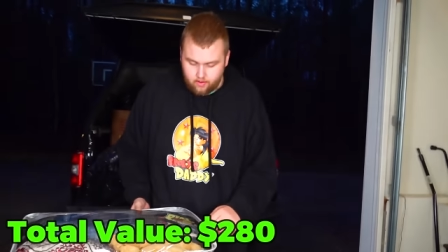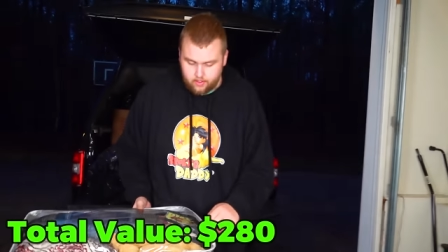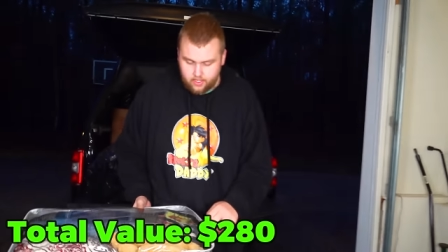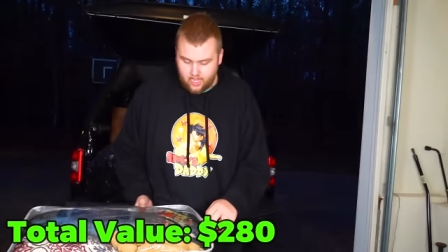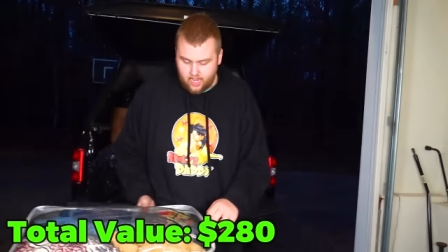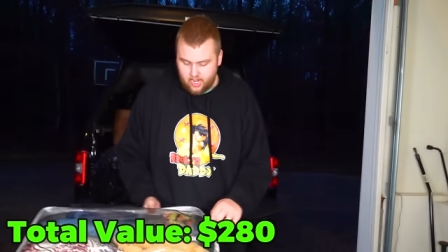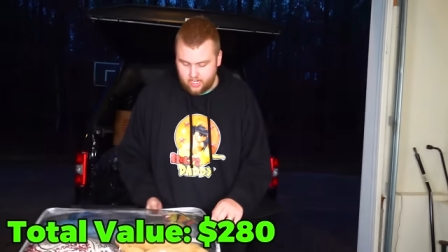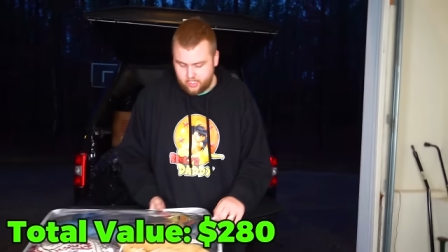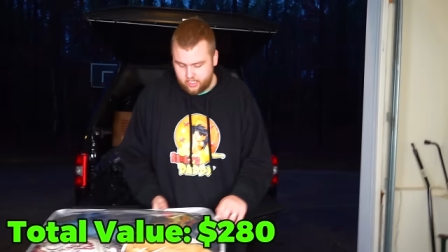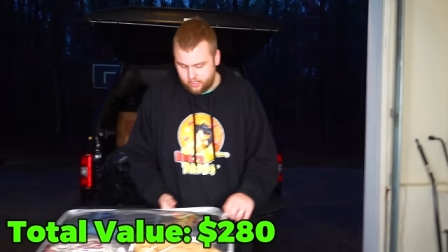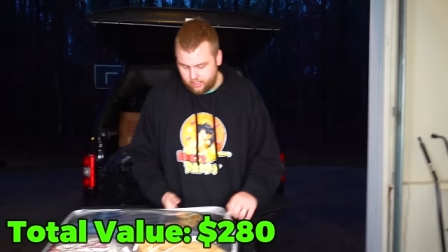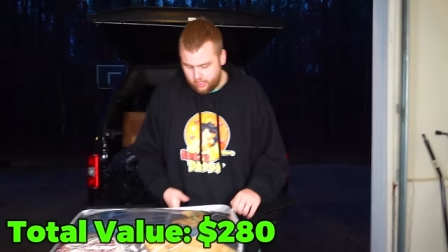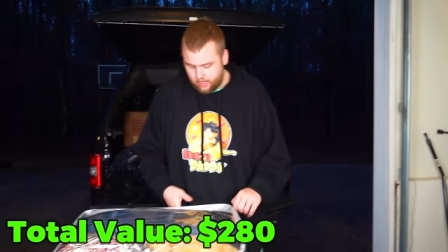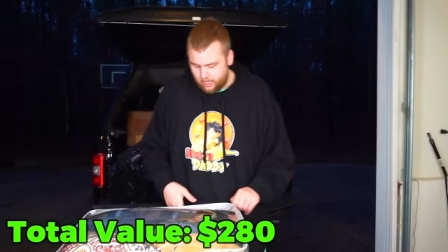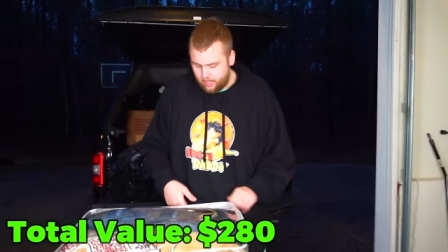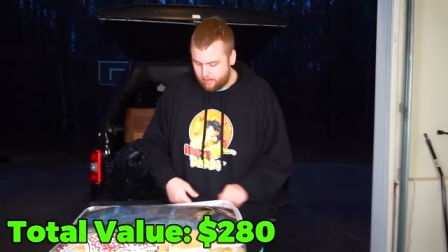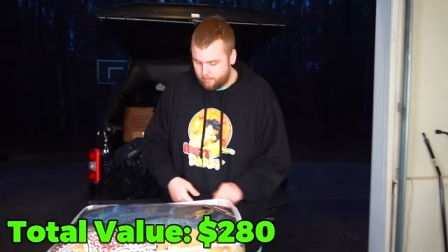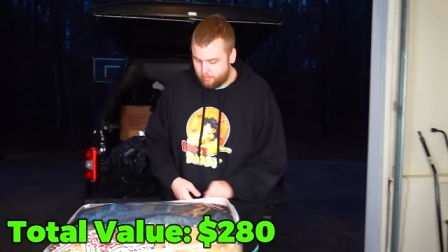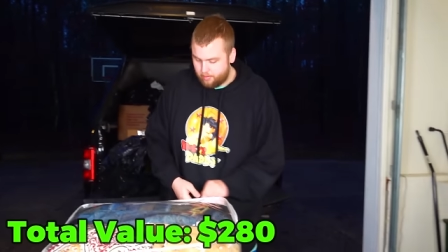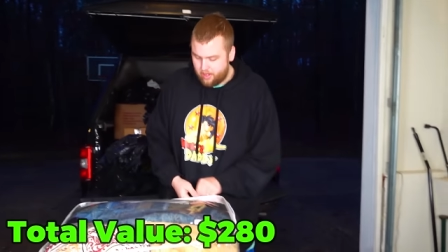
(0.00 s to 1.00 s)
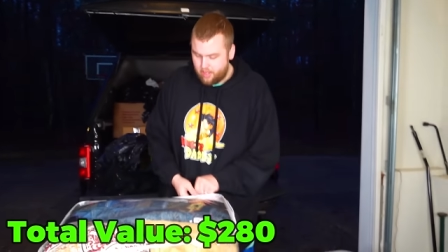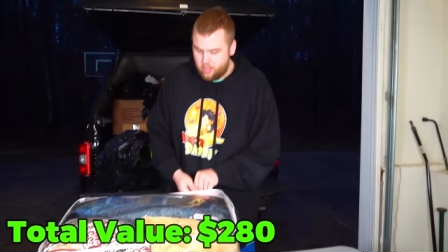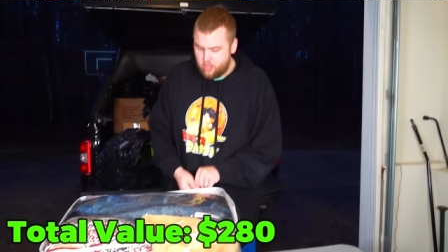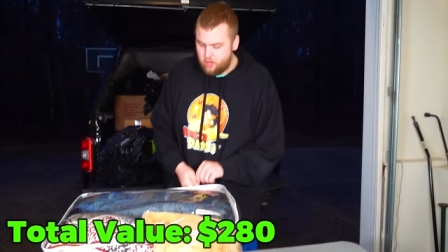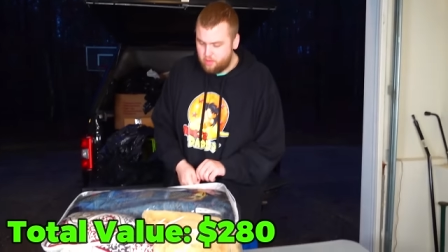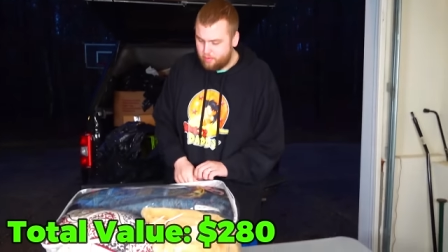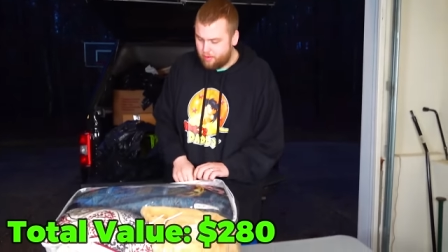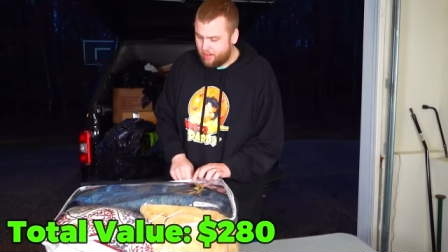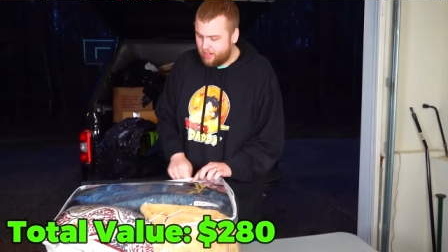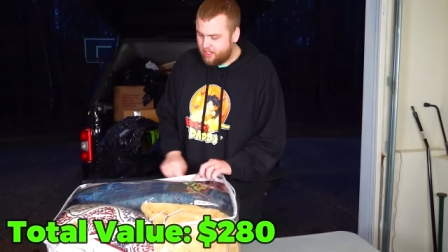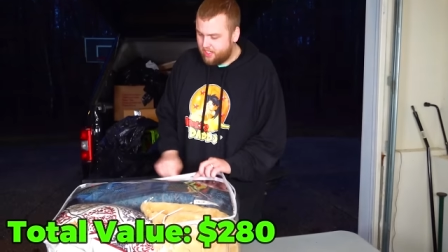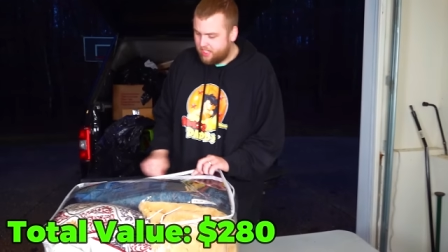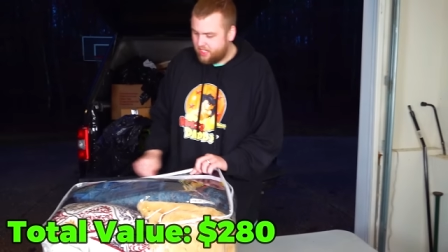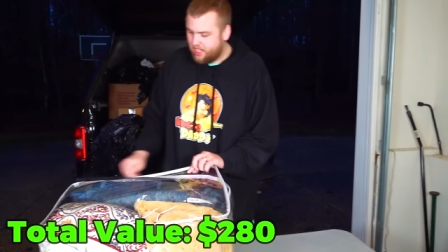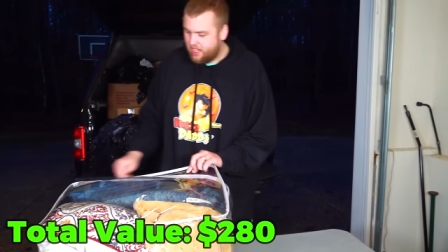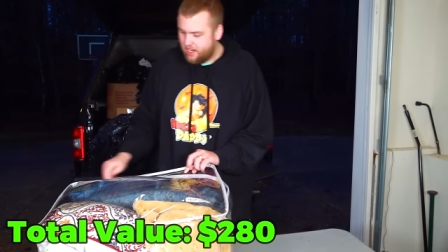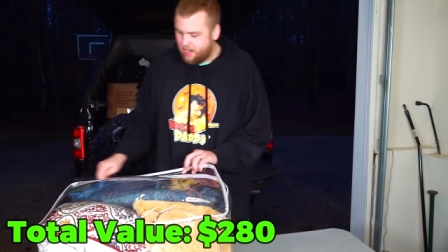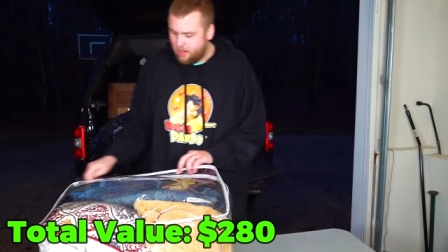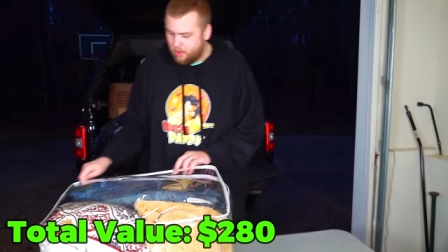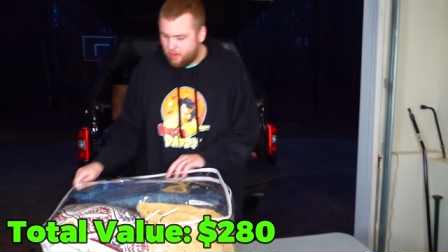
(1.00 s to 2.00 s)
was actually like a brand new purse in
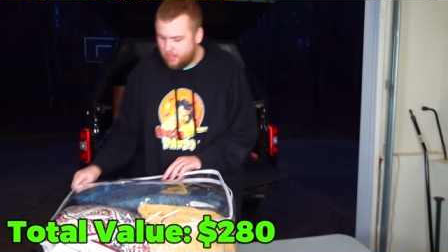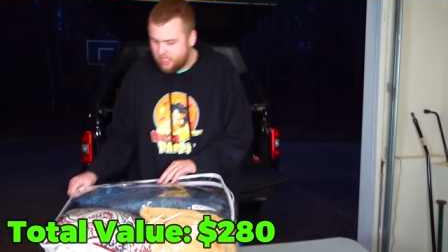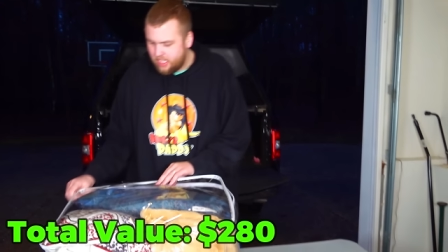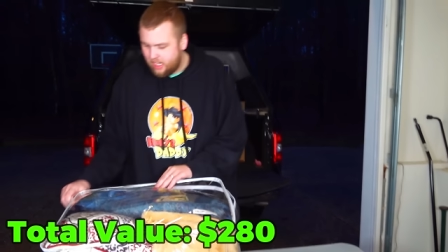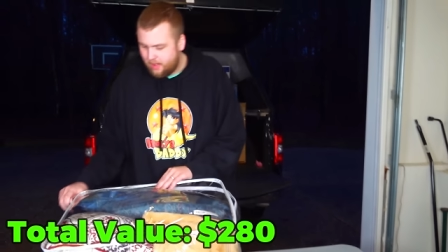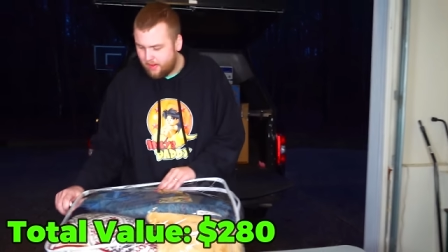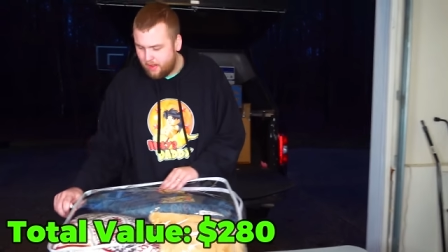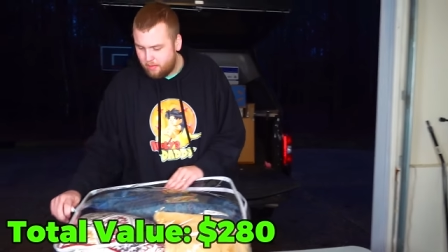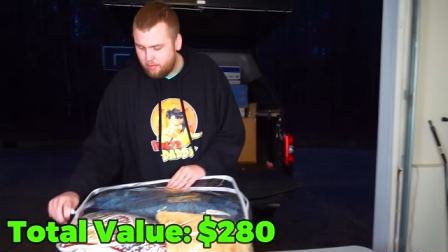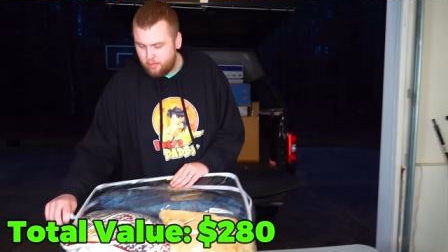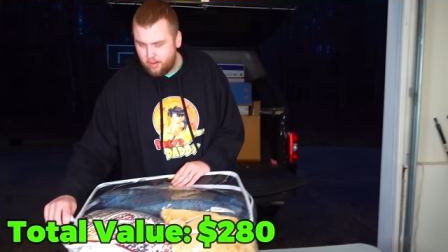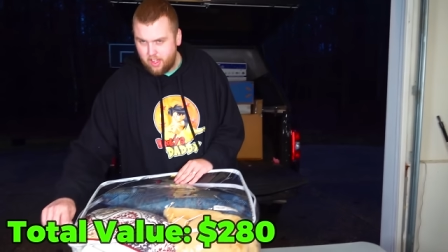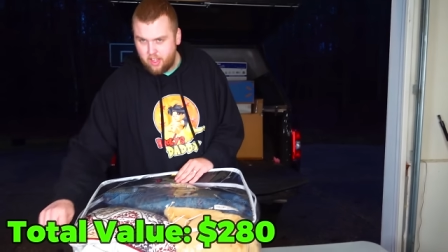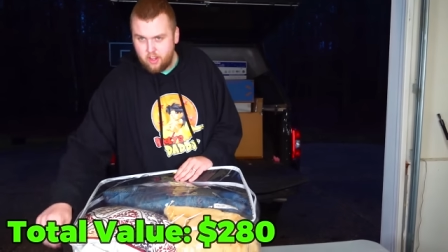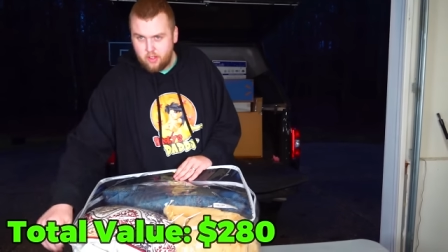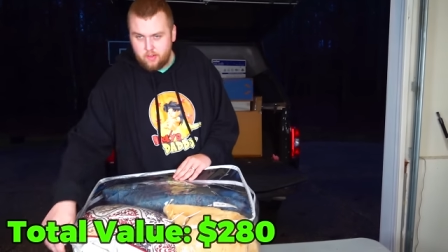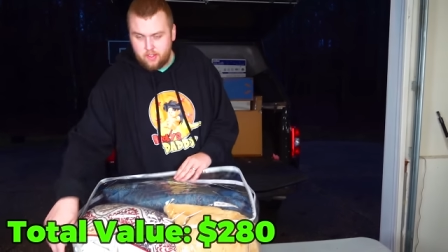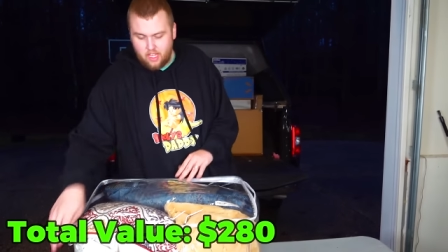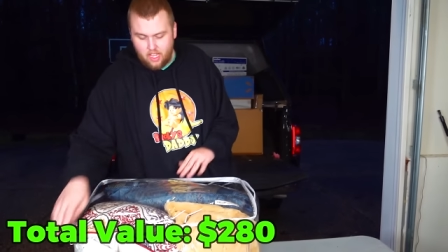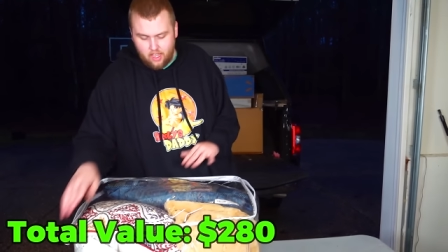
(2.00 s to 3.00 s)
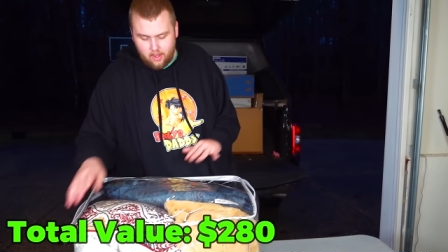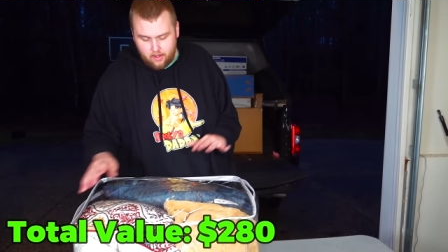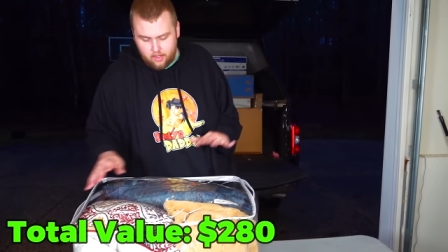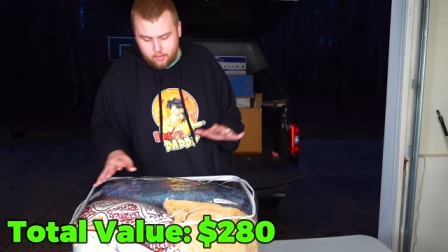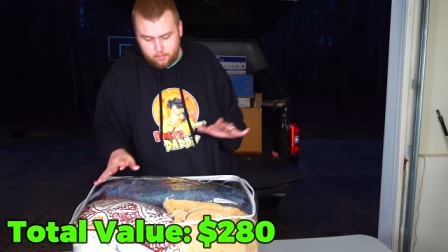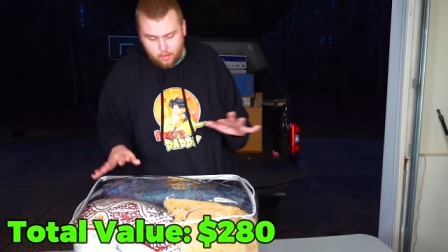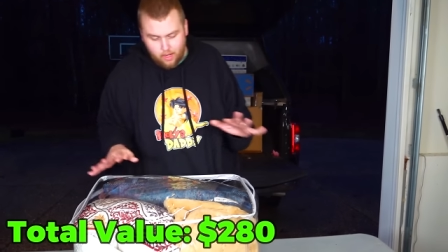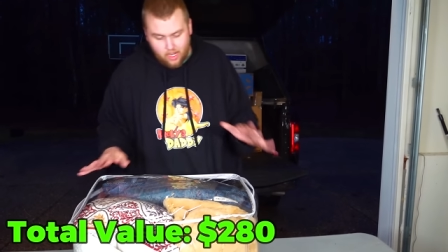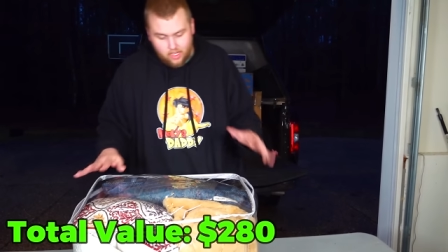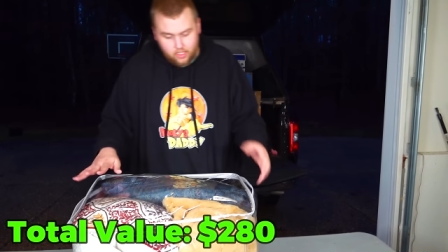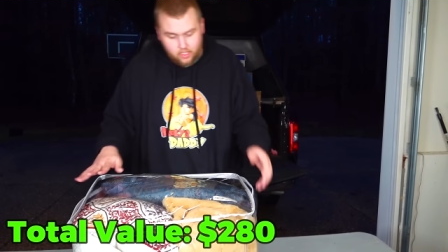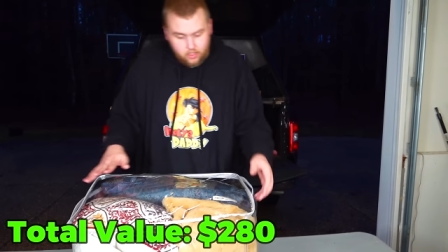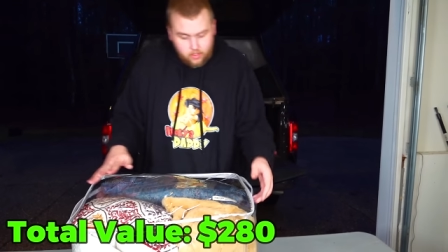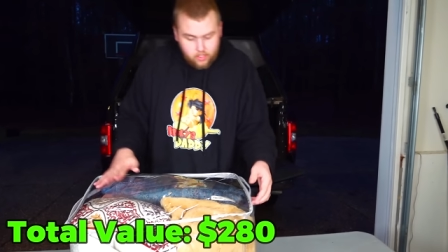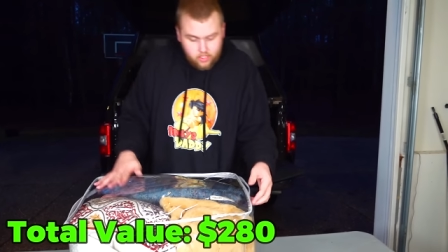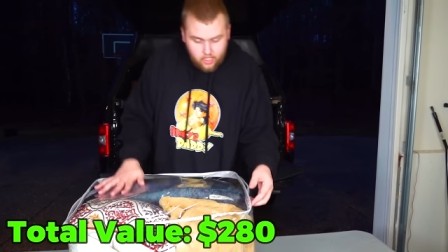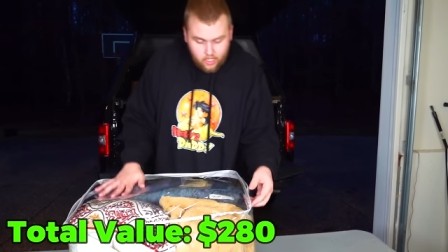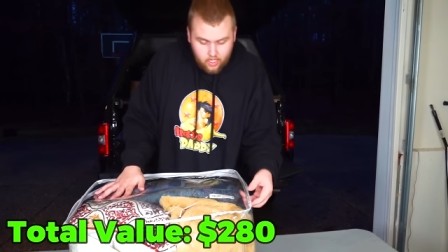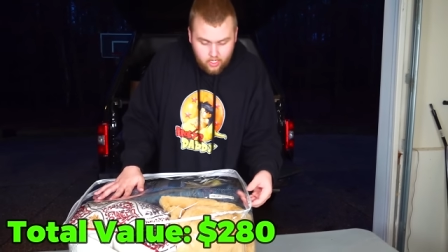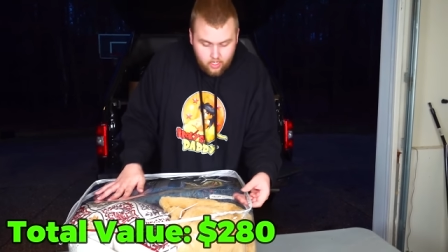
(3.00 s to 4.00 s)
there. One time I had brand new Dennis Basso
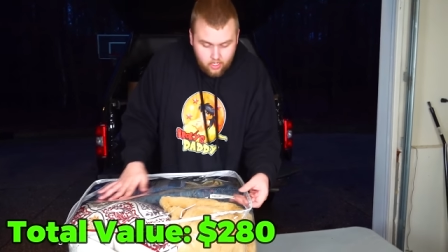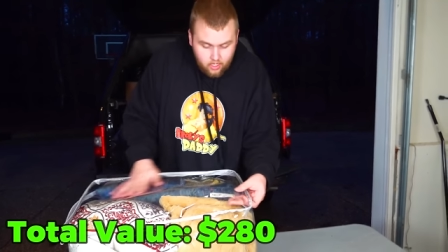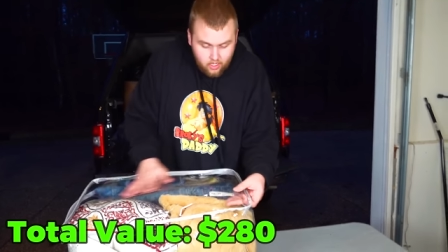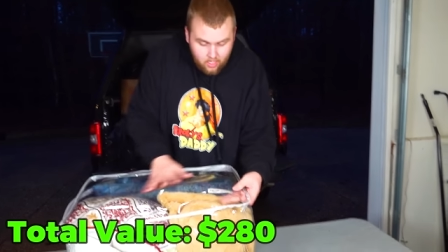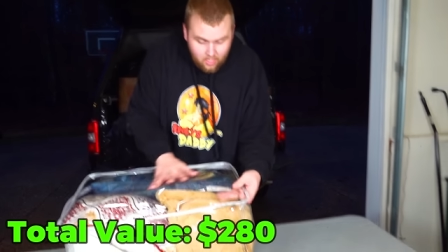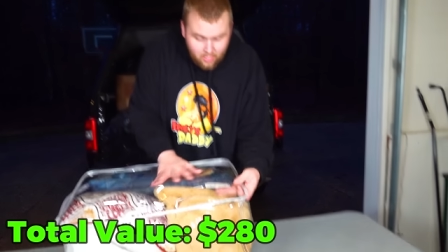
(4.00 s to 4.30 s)
set.